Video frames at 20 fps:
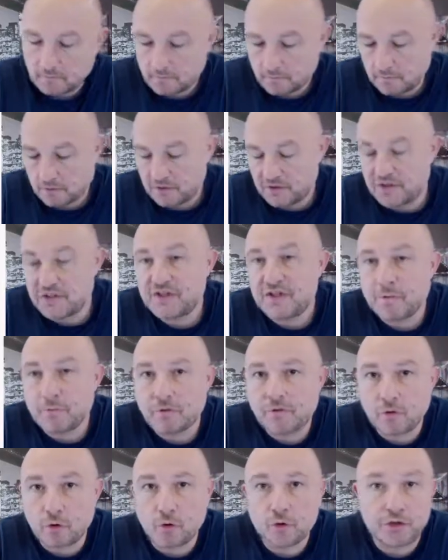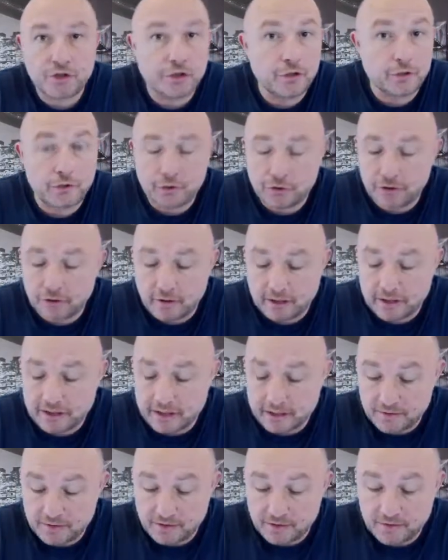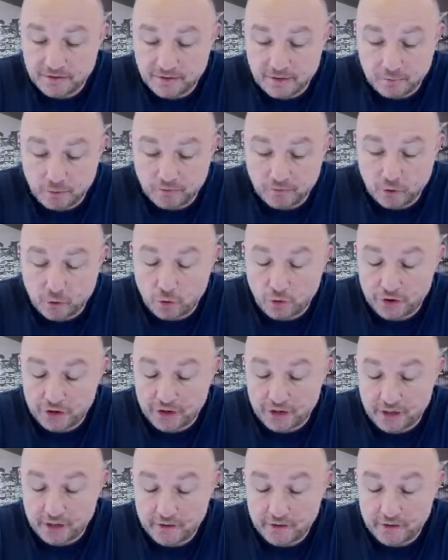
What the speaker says: system of coordinates, Euclidean system of coordinates.